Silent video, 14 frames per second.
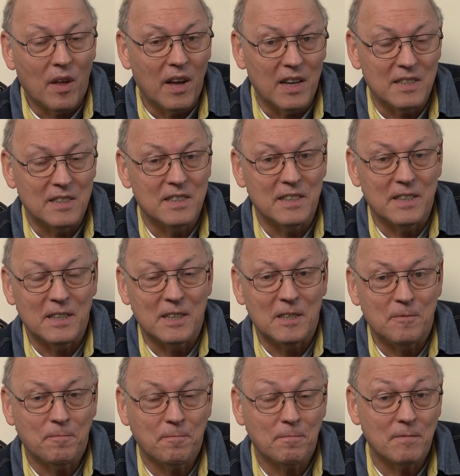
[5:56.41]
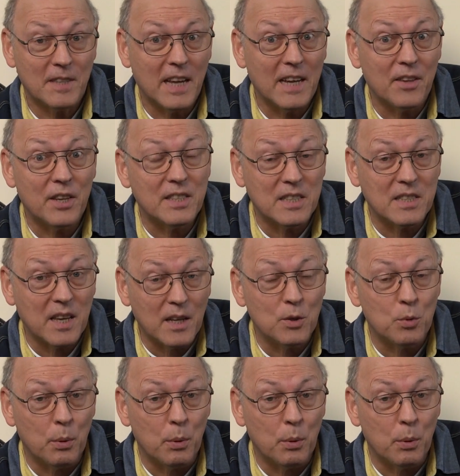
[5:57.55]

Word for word: and yeah, there's a second